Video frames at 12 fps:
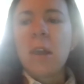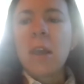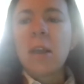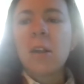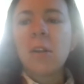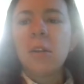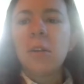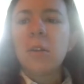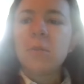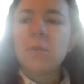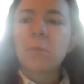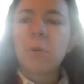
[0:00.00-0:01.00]

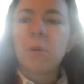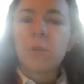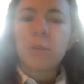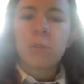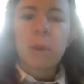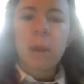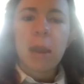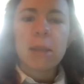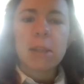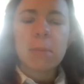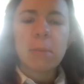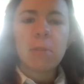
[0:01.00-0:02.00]
include reports from the
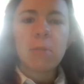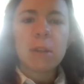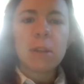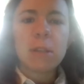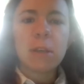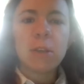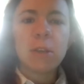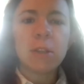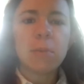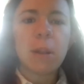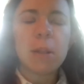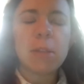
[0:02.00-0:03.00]
academic research
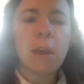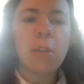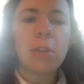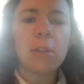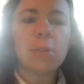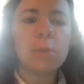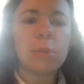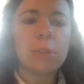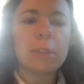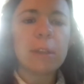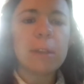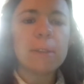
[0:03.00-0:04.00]
as well as other
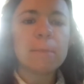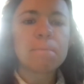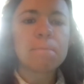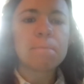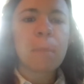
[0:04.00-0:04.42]
sources.